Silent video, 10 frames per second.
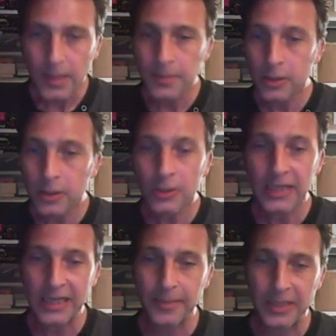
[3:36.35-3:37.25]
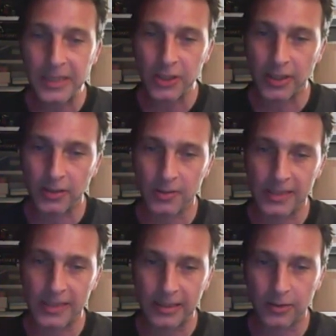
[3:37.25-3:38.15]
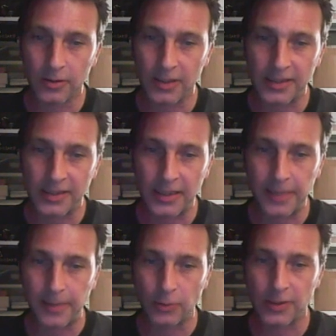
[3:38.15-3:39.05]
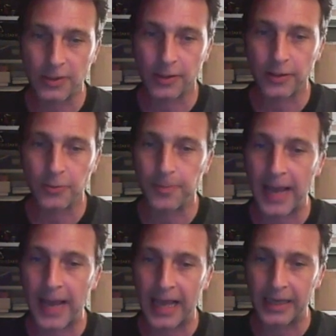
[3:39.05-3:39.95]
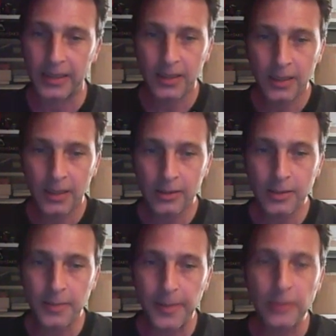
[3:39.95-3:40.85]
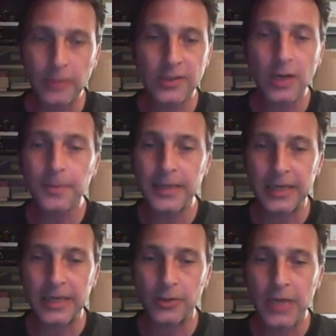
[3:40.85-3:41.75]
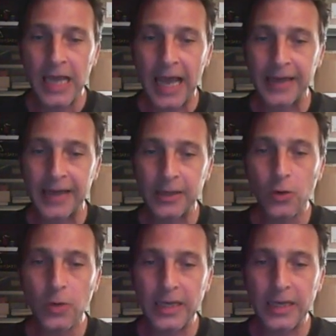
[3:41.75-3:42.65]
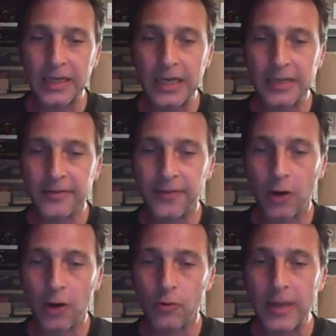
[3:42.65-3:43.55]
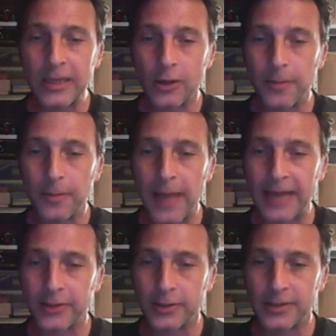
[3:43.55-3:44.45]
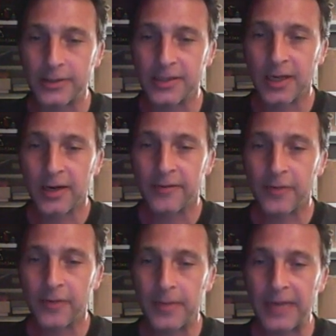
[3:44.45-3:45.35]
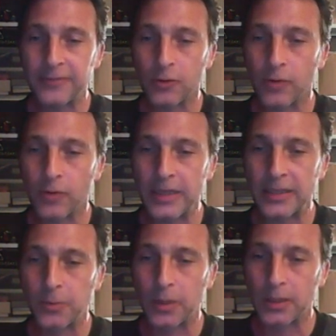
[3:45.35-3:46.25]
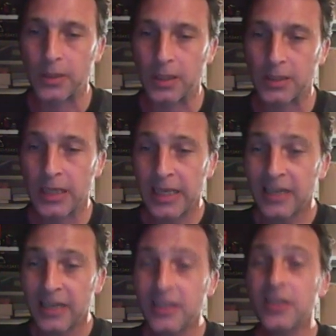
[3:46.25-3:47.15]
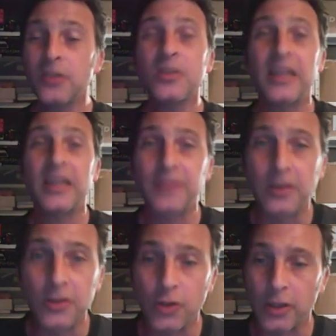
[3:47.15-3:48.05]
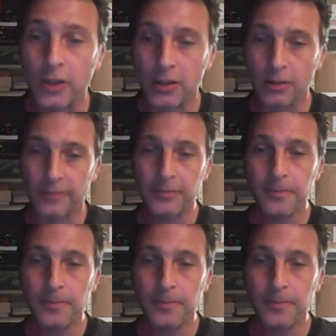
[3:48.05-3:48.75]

But look at the animation on those little donuts, and they're bouncing around mad. Look at them, they bounce up and down, and they go in a kind of irregular patterns from left to right and whatnot. You don't have to destroy all of them.